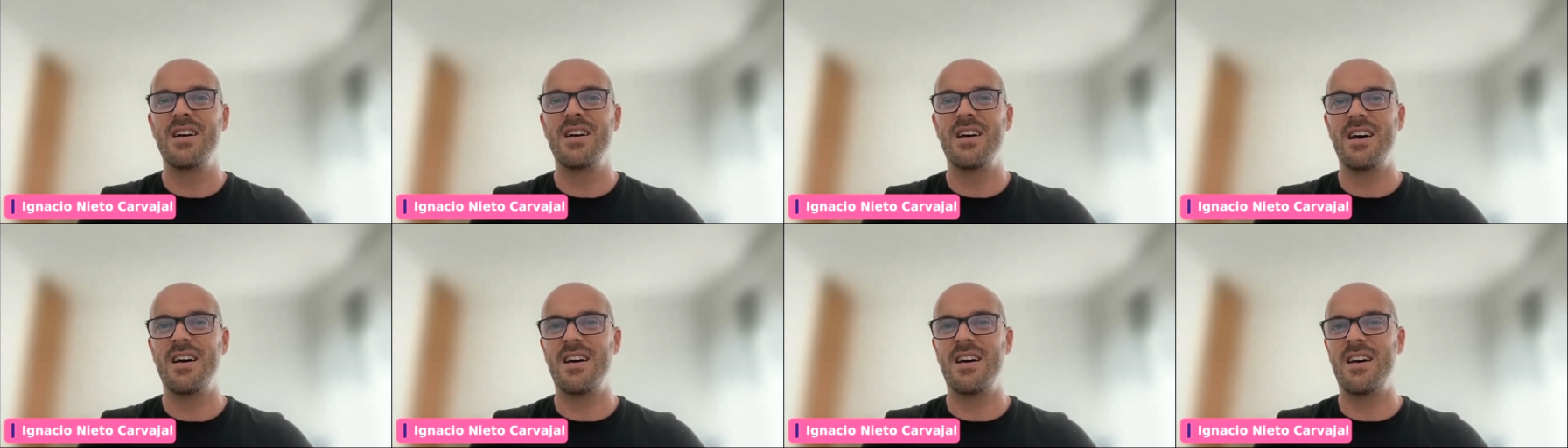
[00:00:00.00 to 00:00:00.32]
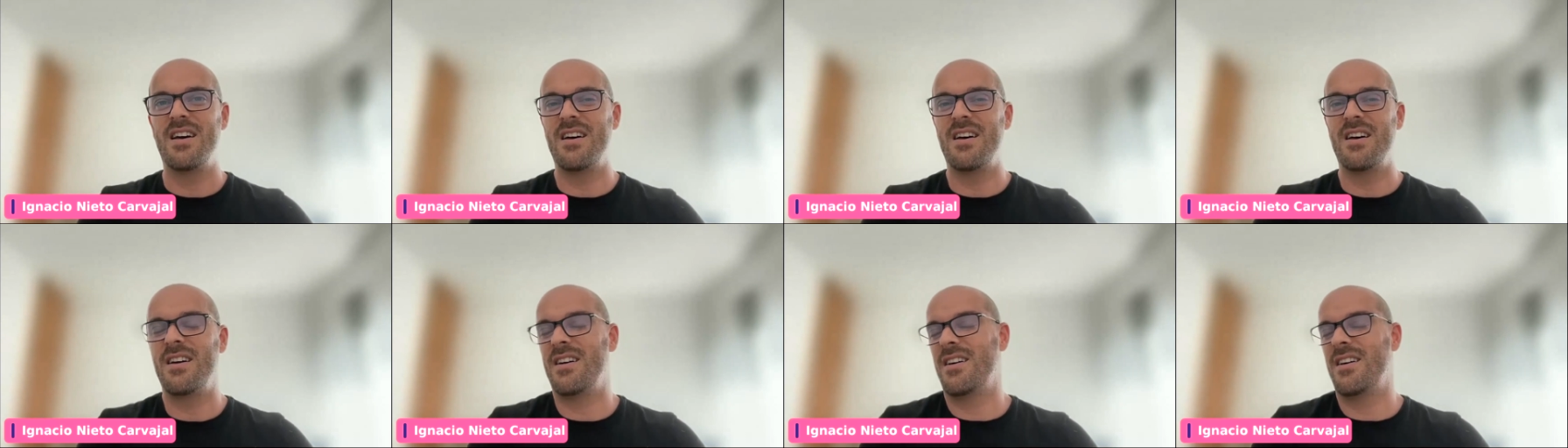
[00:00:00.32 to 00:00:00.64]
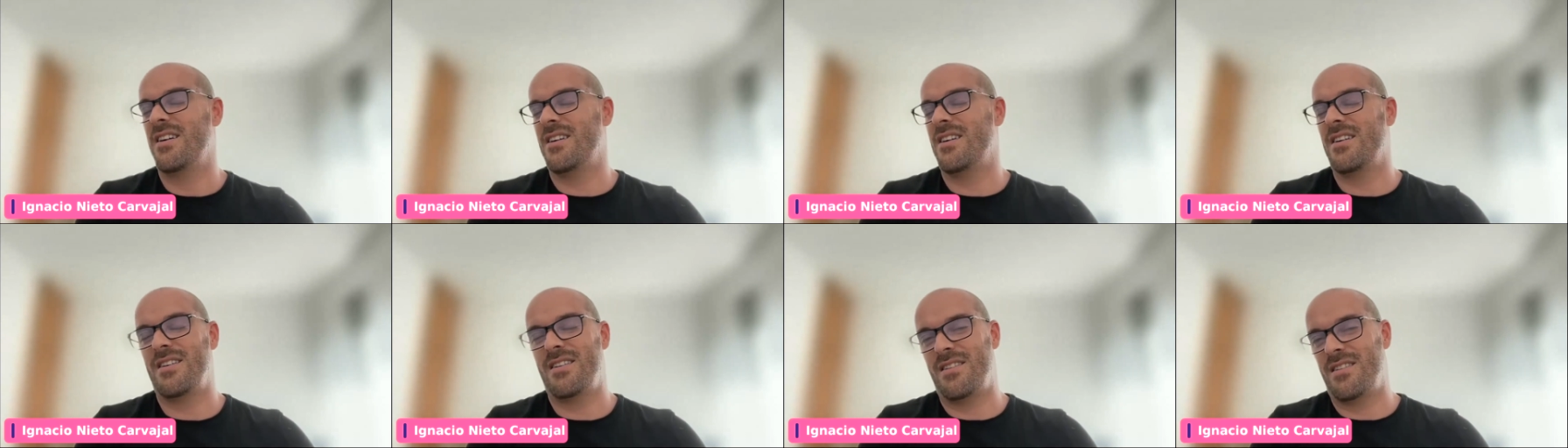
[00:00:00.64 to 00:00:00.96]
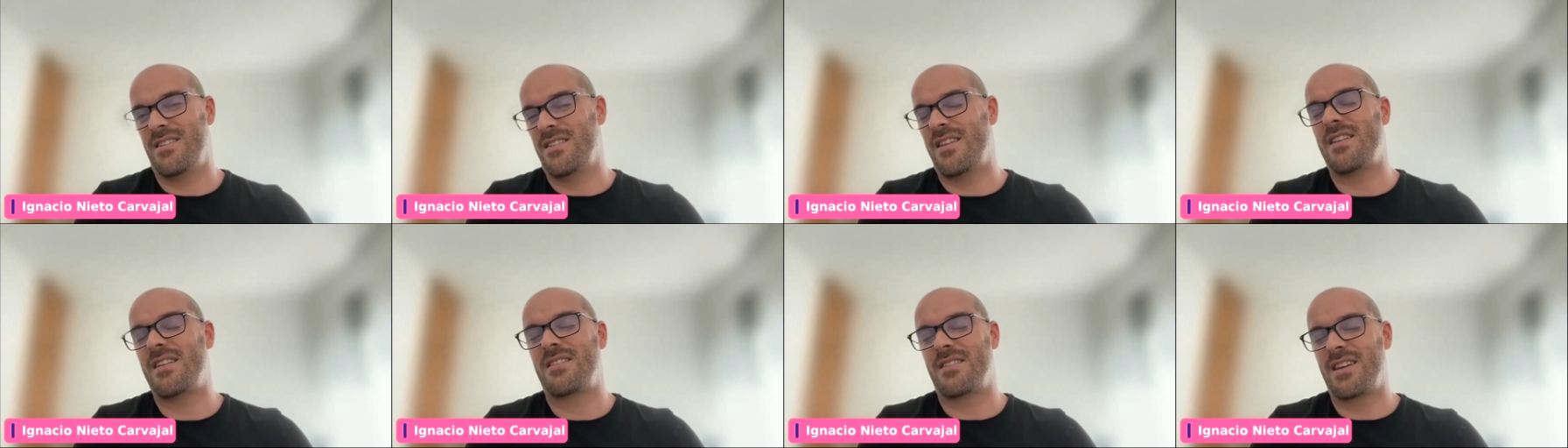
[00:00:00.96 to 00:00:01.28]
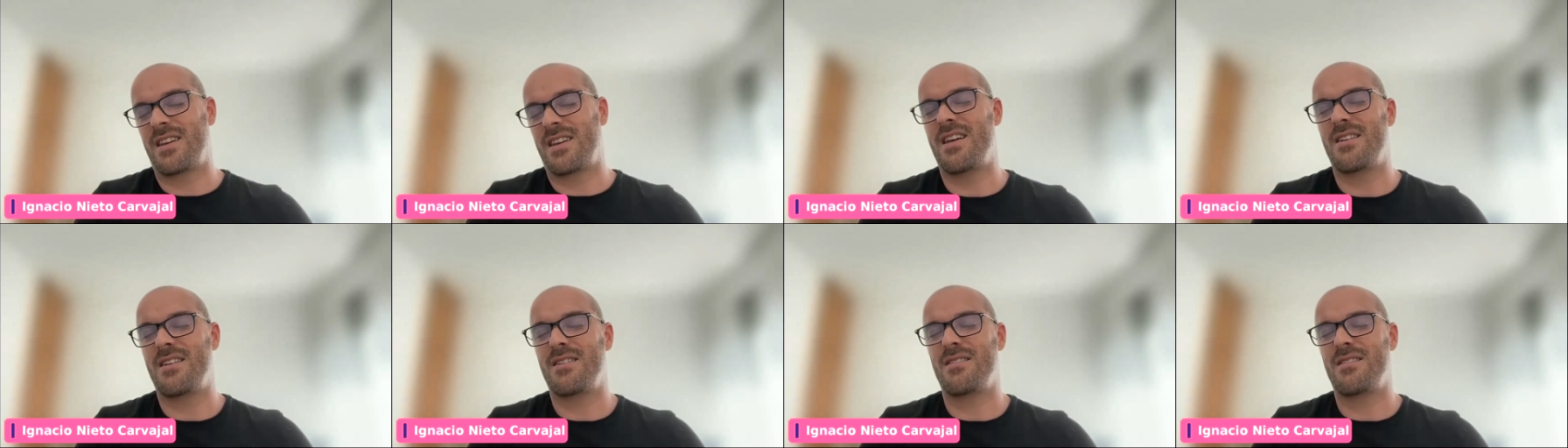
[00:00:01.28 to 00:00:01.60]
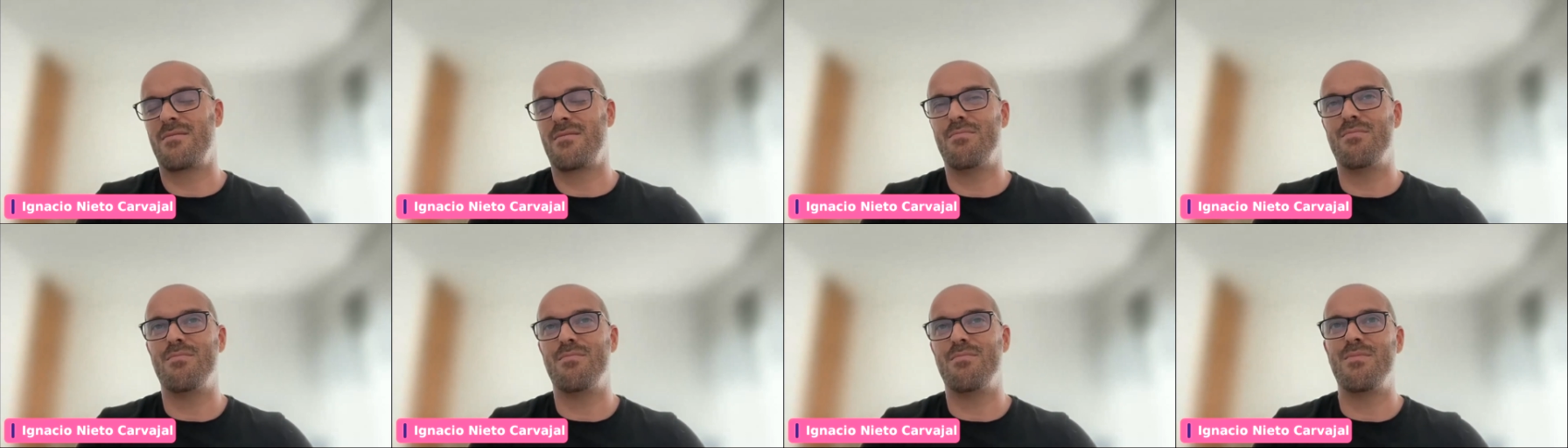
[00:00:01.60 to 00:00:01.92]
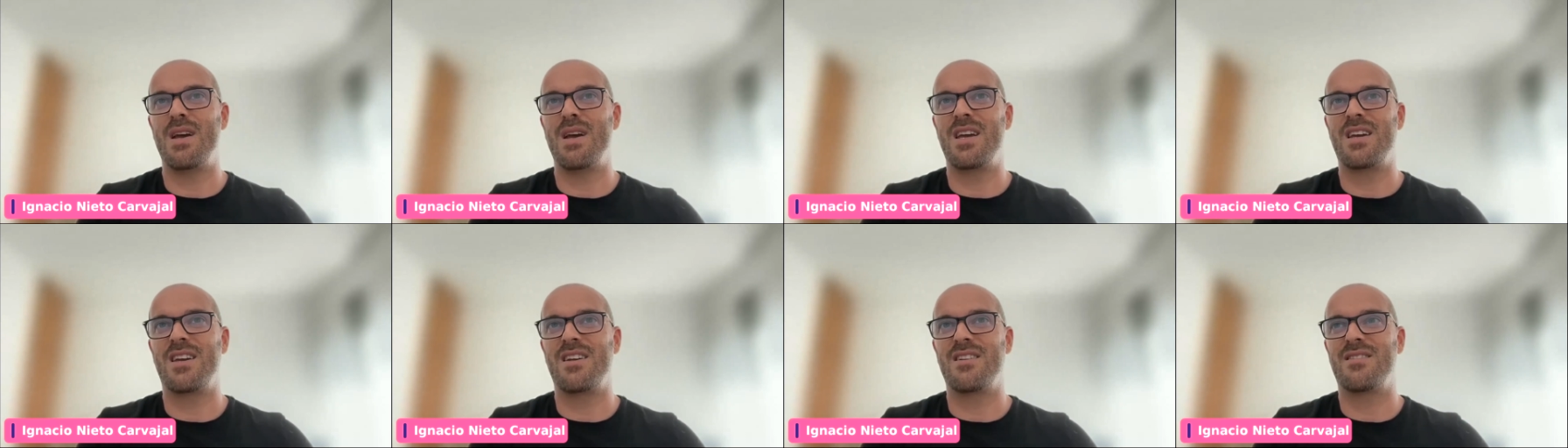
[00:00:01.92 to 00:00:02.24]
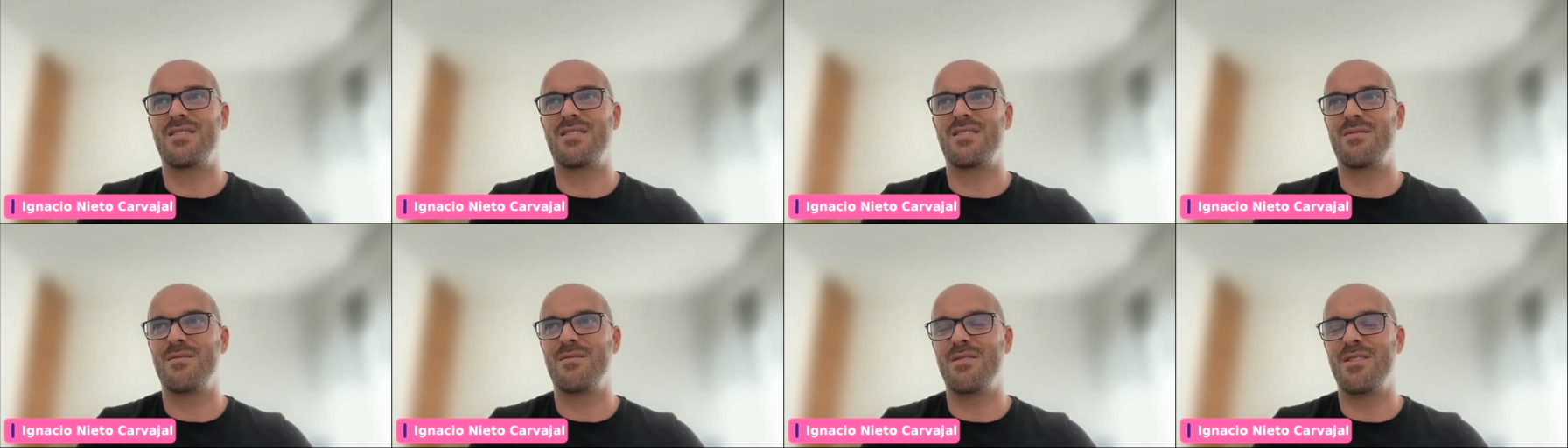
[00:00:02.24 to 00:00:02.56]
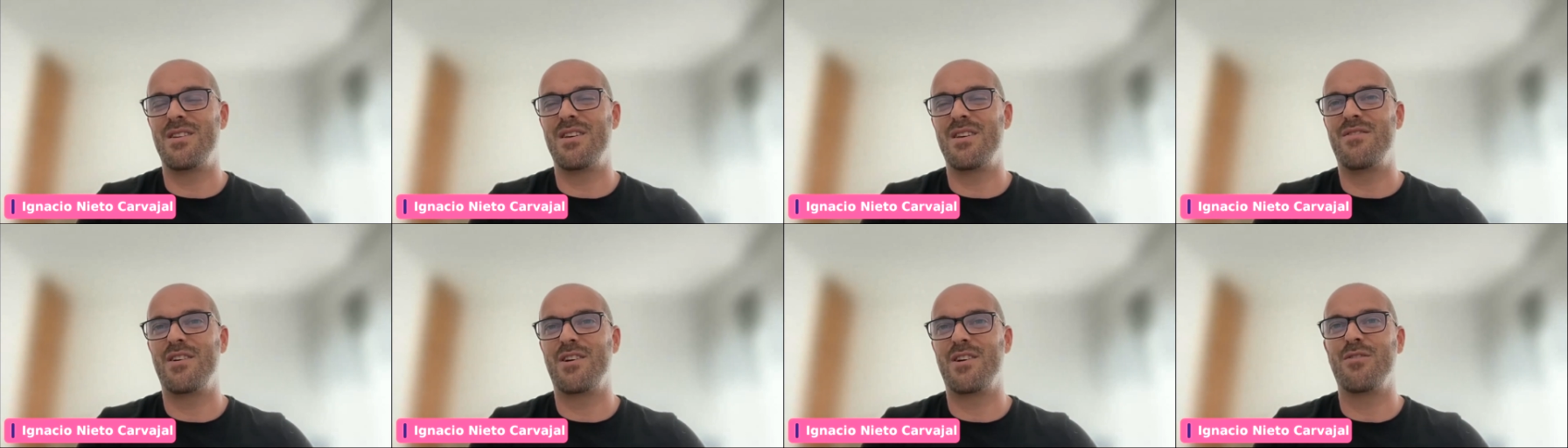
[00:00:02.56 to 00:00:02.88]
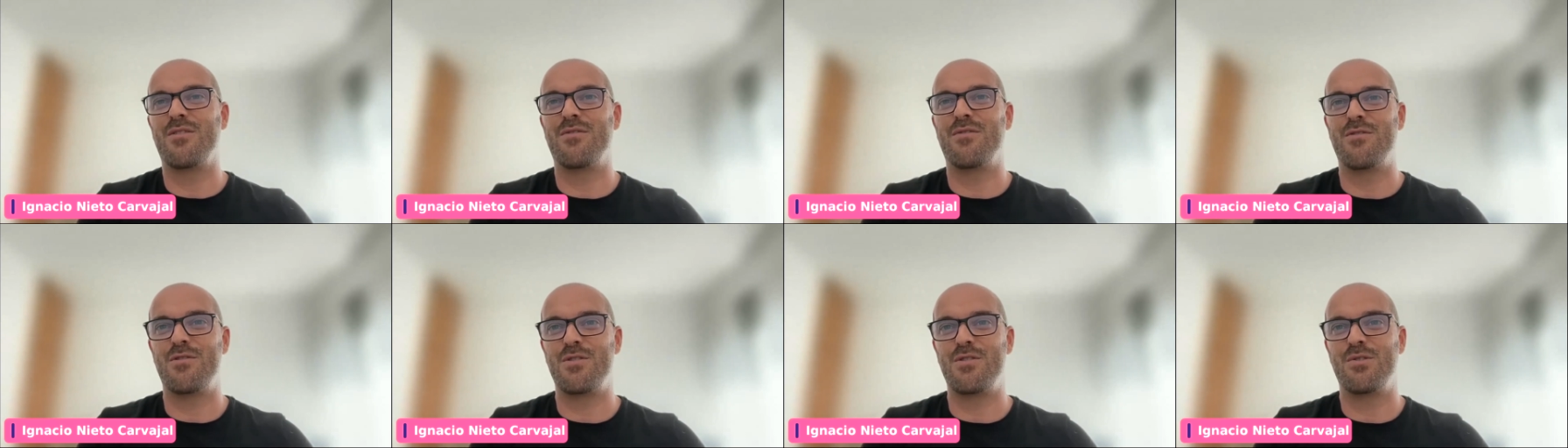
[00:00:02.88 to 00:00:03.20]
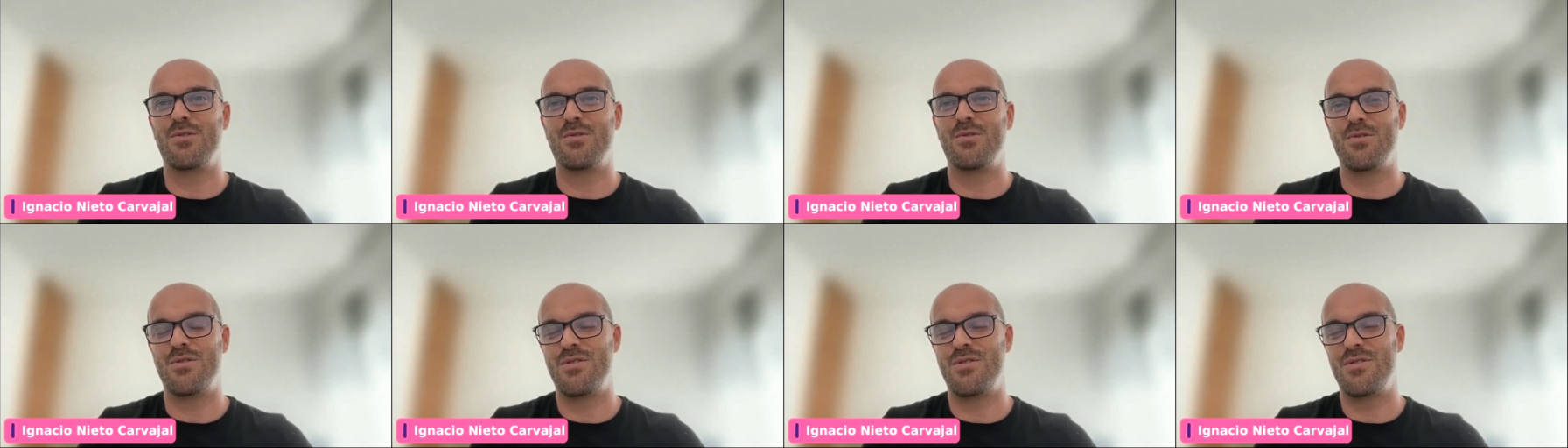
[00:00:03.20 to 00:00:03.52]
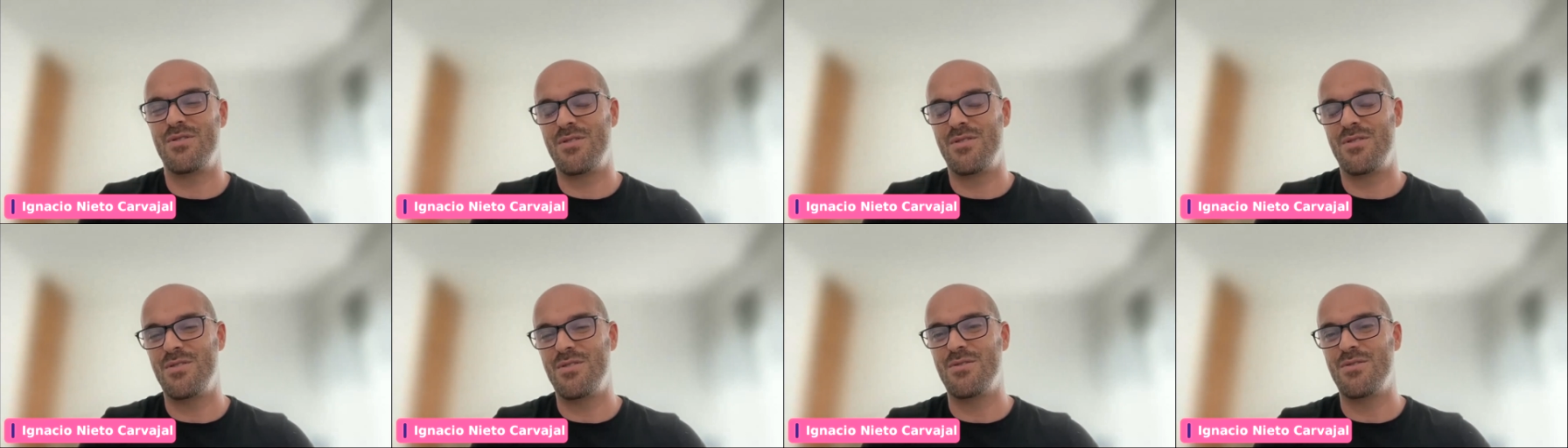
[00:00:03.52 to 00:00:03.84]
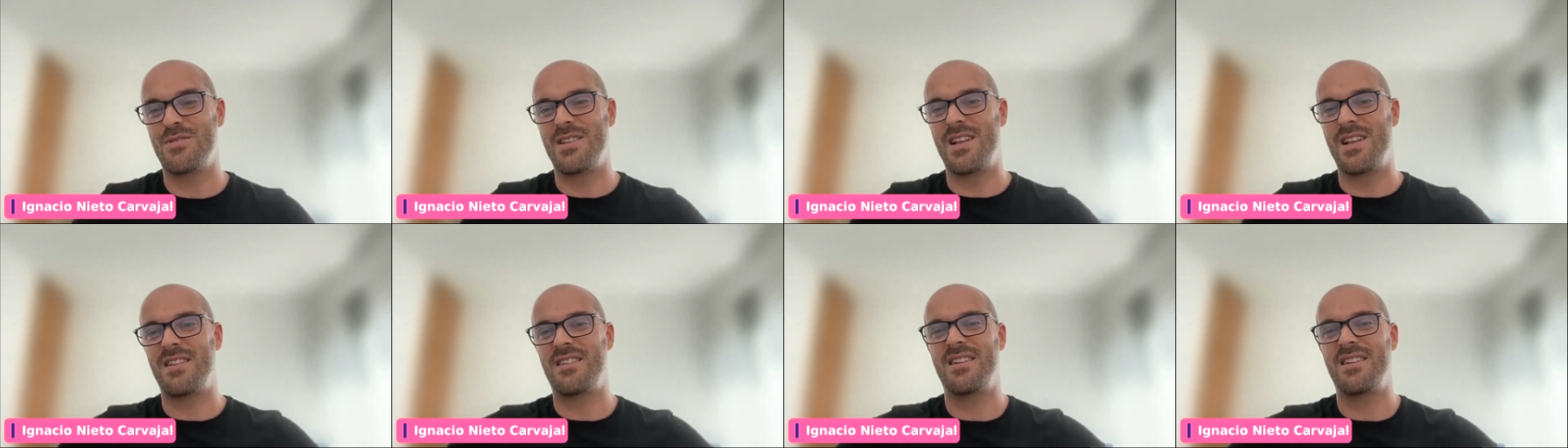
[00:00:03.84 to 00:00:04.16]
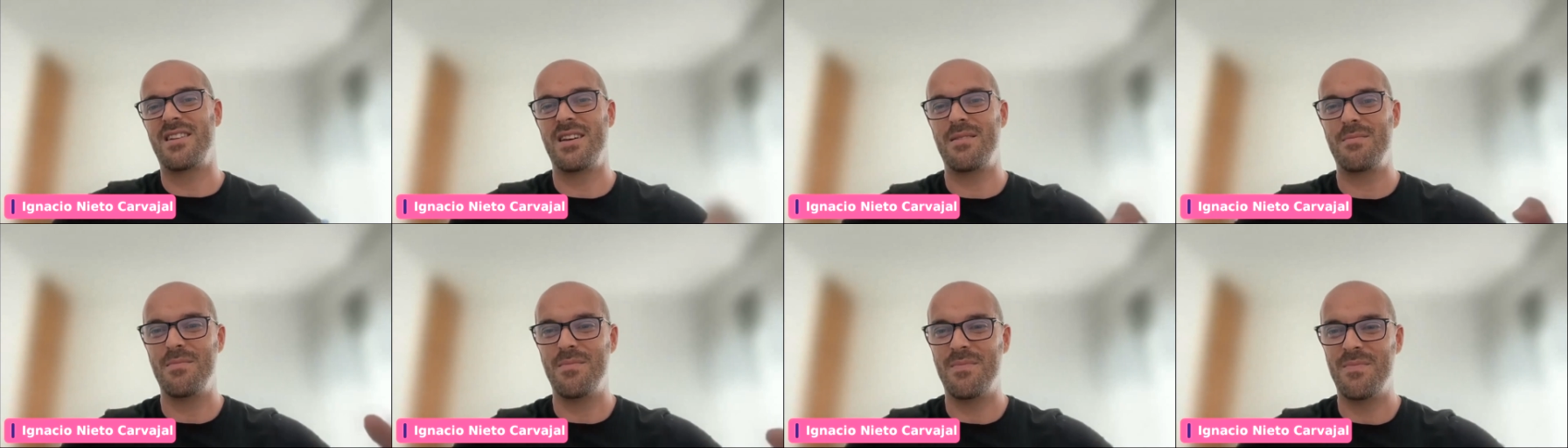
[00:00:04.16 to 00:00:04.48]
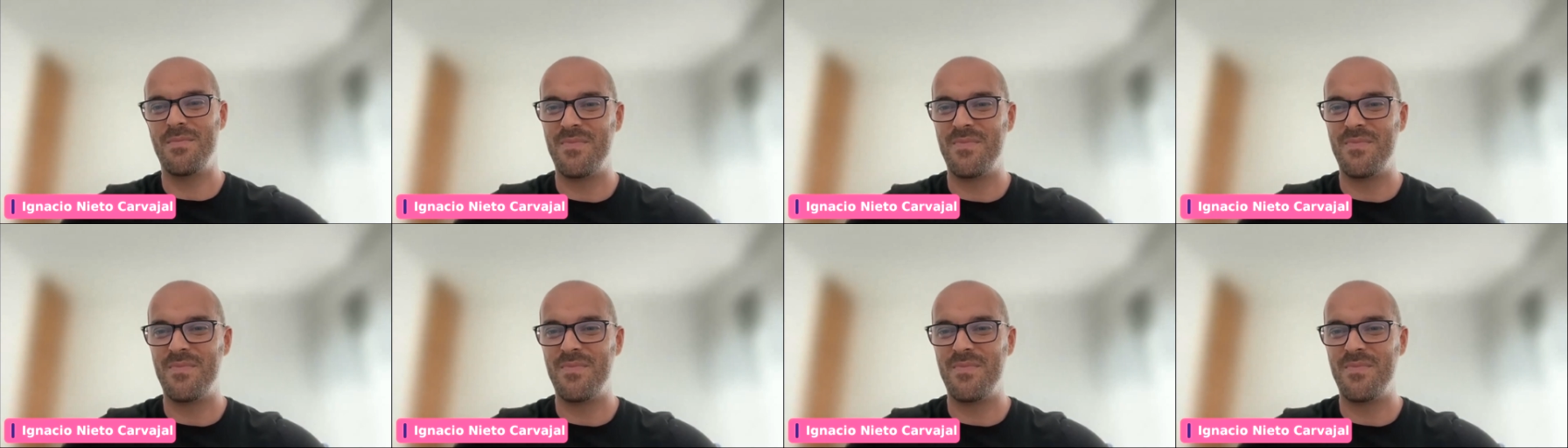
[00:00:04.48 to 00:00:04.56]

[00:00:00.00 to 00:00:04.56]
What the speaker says: that can make it difficult for you to use that name.